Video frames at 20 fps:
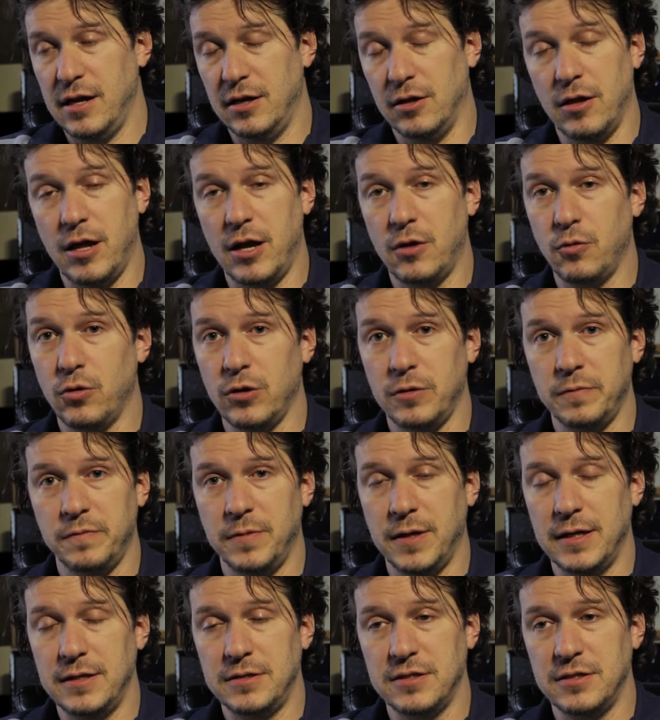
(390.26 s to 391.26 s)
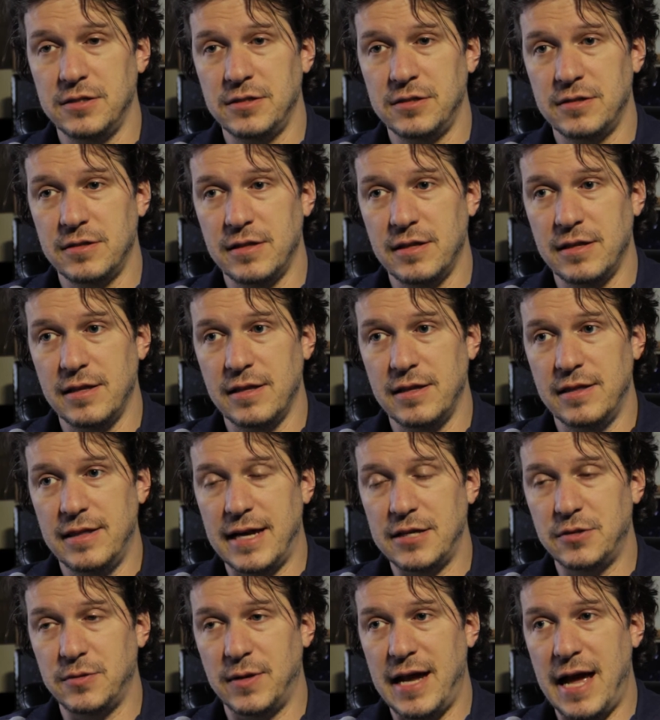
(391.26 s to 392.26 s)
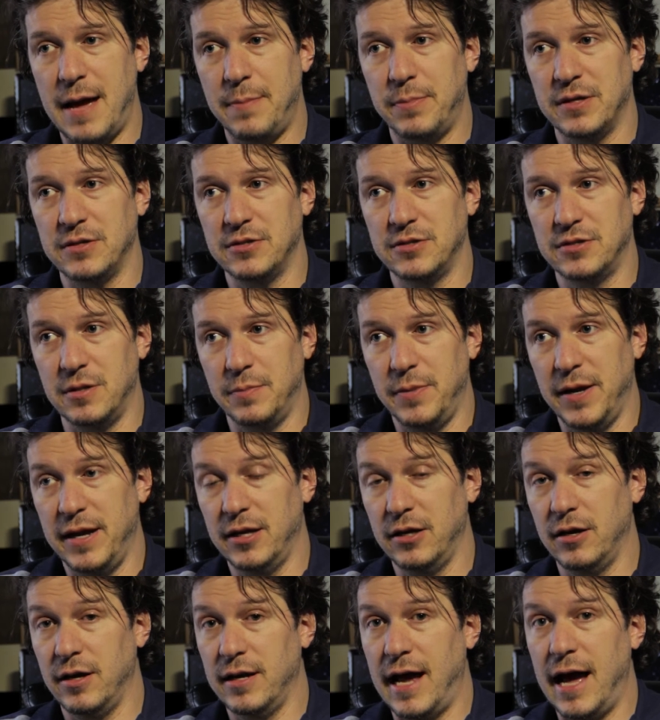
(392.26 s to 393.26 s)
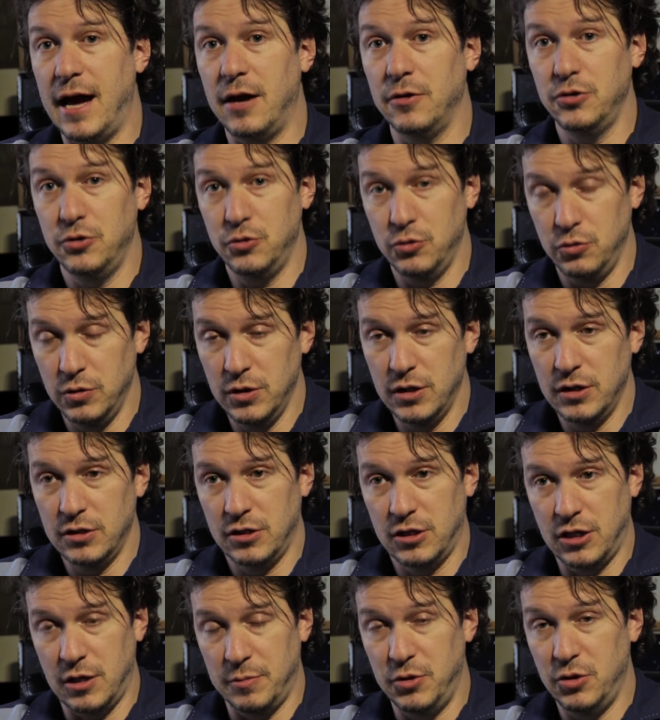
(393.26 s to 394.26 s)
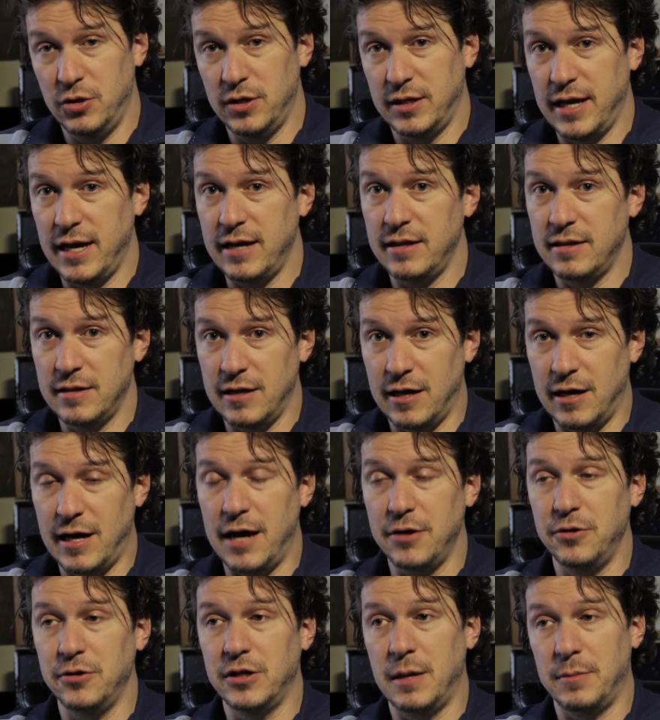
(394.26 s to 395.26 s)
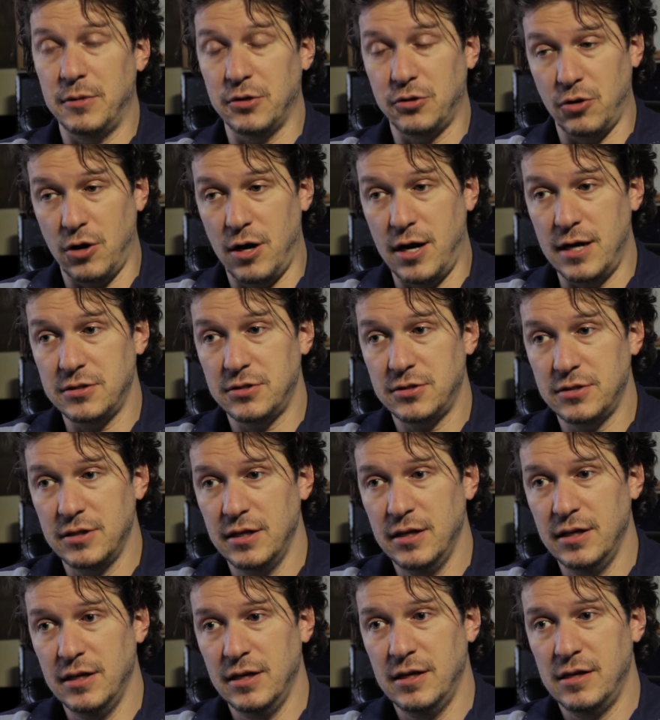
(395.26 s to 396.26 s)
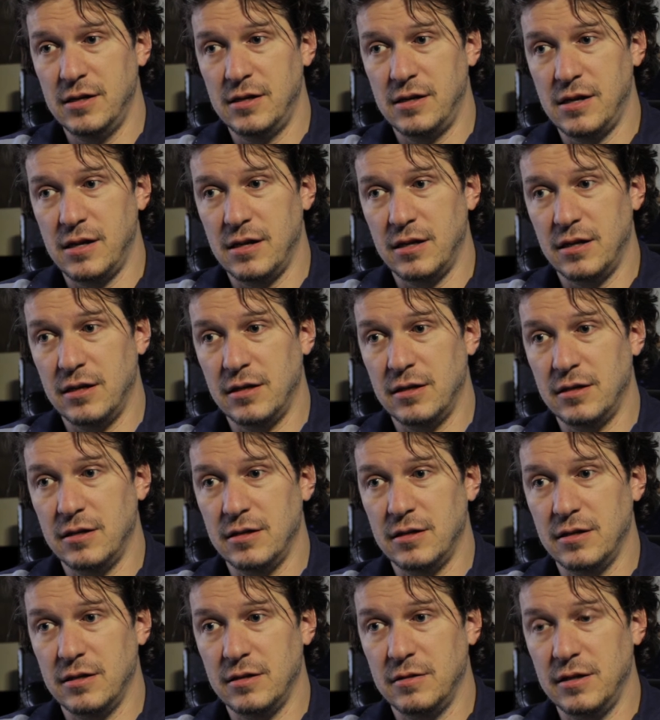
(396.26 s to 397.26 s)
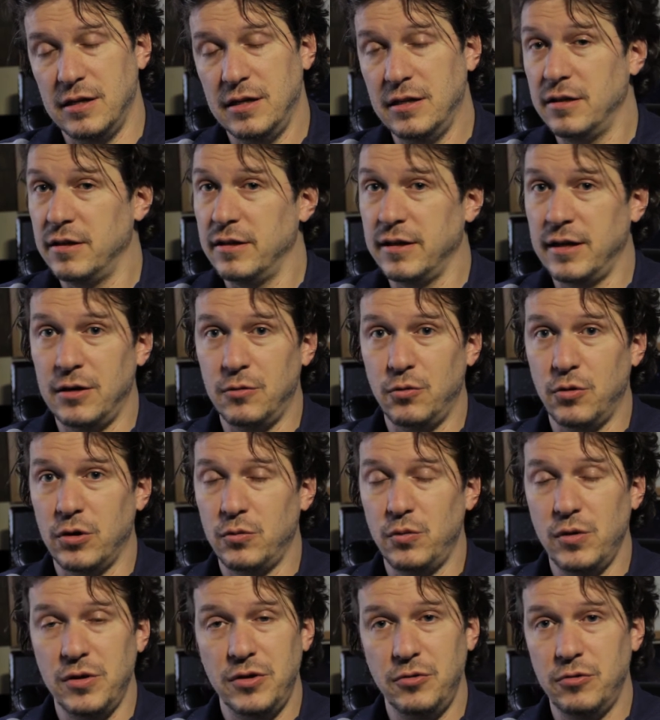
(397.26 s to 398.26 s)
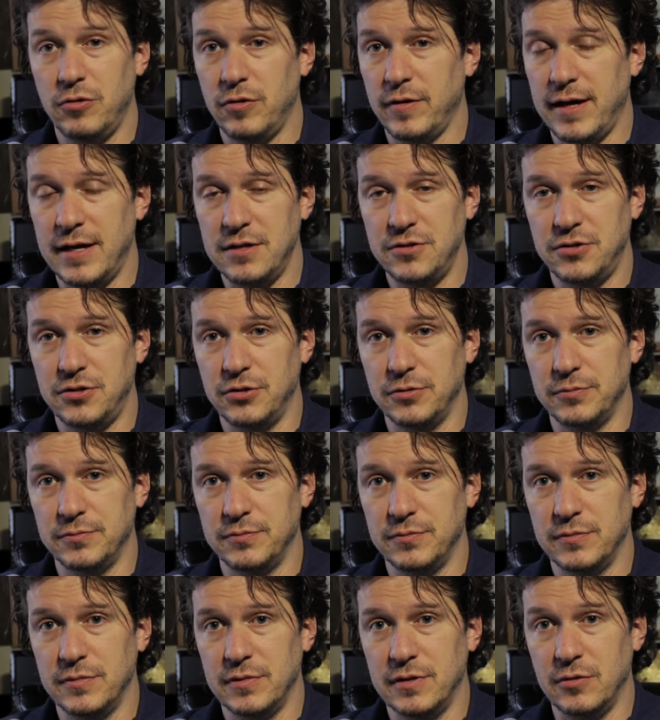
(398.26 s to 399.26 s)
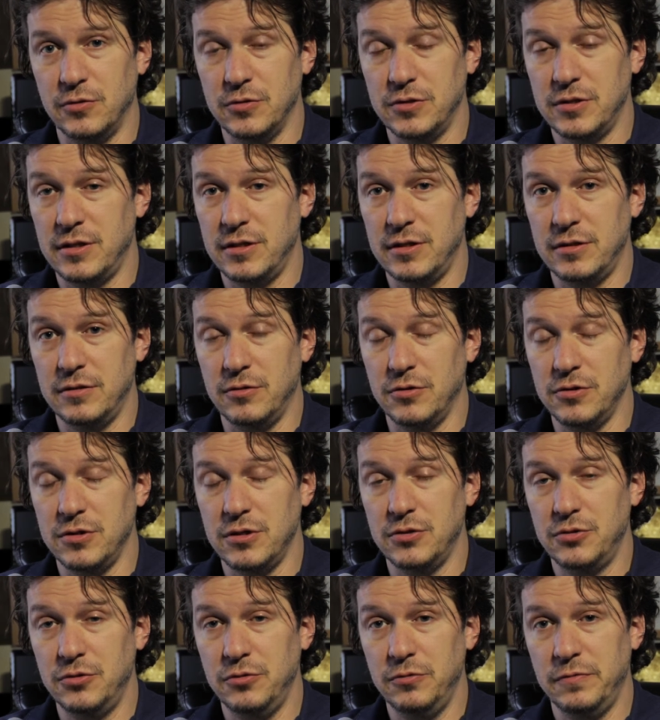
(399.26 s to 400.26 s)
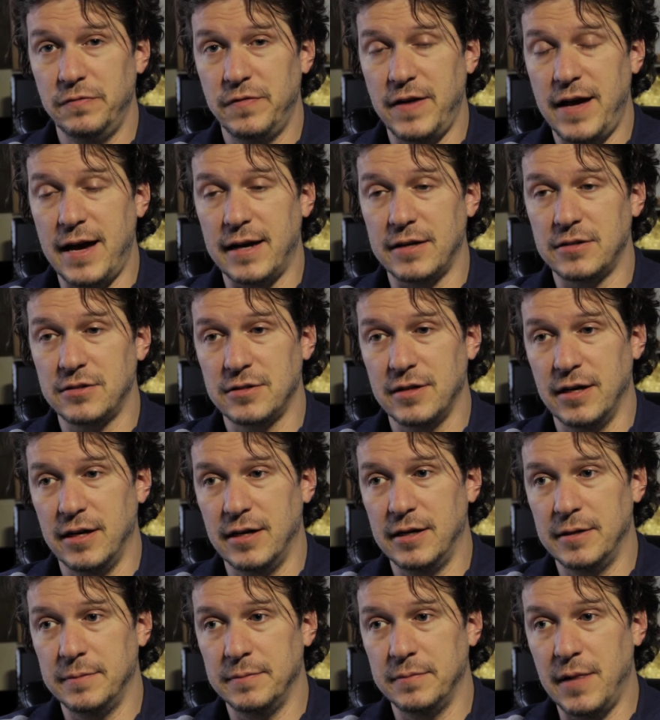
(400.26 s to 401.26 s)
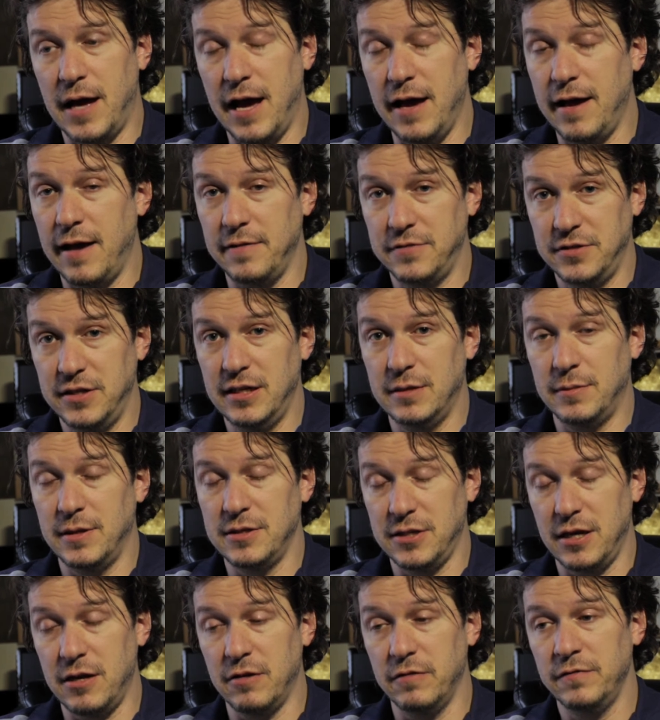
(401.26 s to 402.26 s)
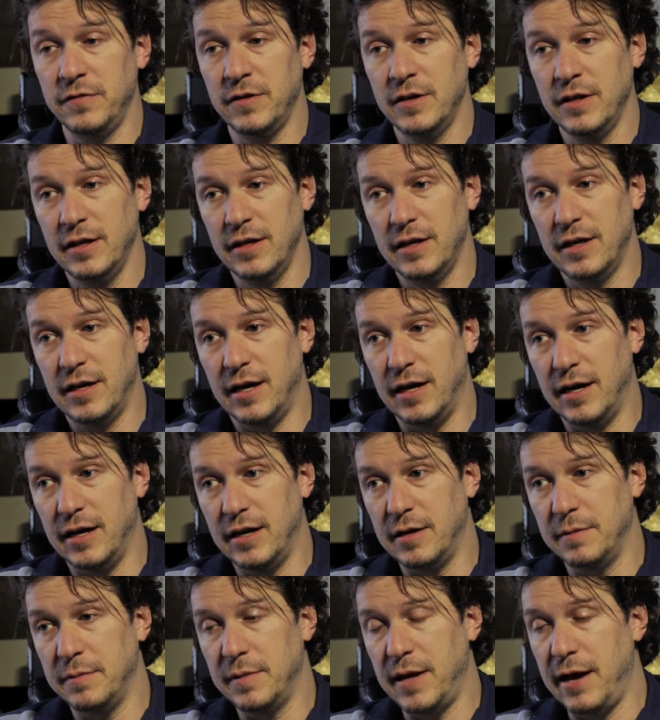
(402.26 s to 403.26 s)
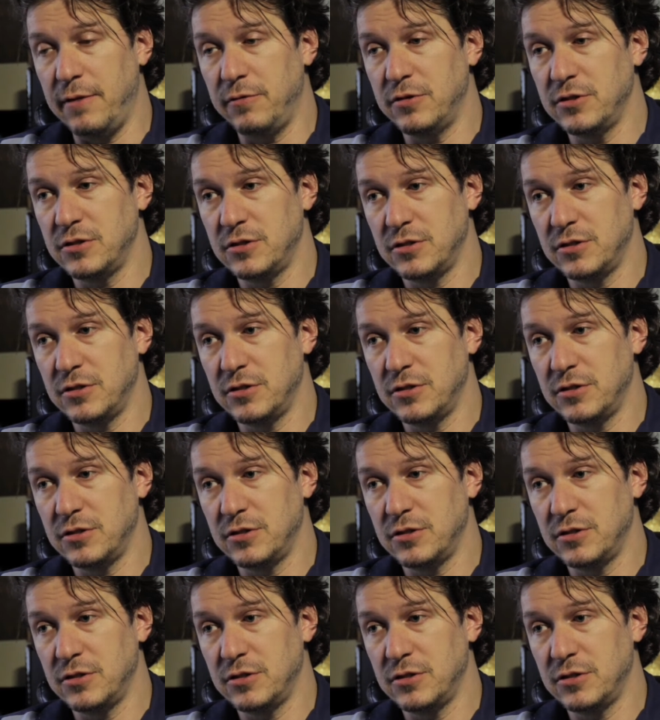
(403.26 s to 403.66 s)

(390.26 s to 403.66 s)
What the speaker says: in a lot of workplaces, that's what happens, depending on how you communicate, how you come across. Either they're going to work with you or against you. Those are the two facts. I've seen it myself. I